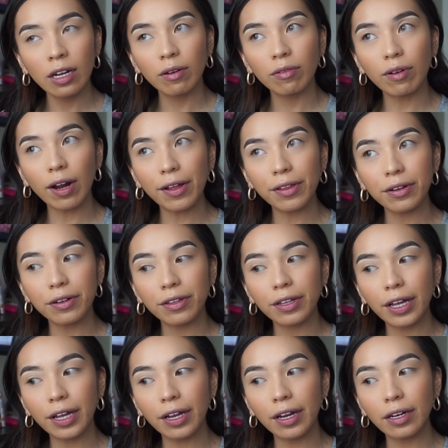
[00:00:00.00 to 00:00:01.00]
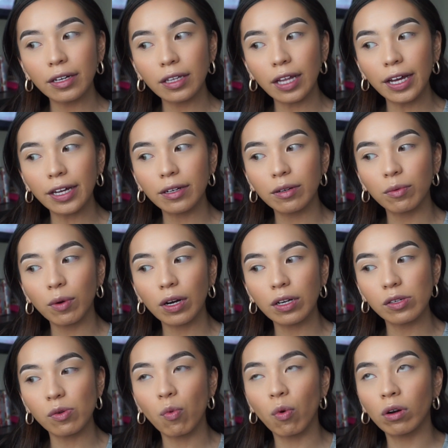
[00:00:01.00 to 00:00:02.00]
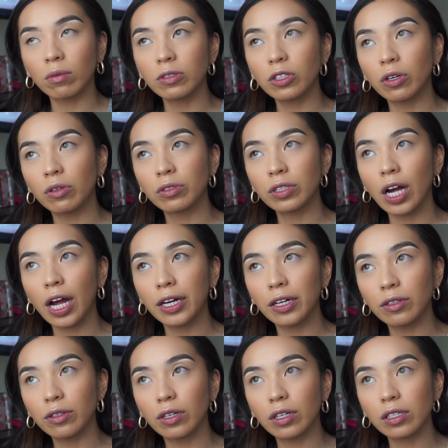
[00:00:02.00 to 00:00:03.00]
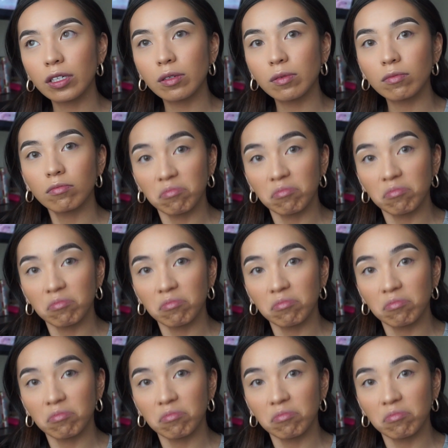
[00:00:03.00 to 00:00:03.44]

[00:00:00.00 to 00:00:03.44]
rather than like, whereas a warm tone kind of looks